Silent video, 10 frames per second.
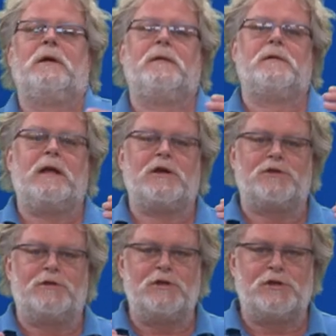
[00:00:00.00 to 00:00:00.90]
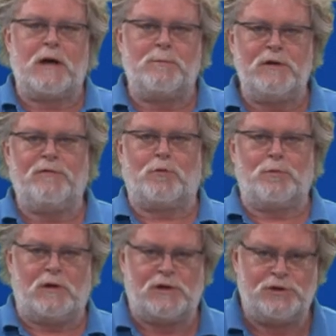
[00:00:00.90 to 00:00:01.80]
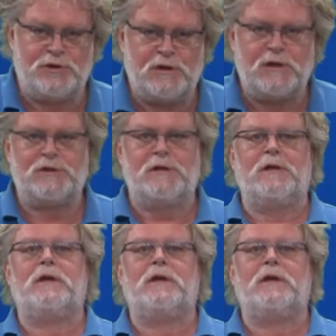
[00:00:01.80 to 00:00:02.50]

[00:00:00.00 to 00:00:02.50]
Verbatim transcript: In the next design brief formulation stage,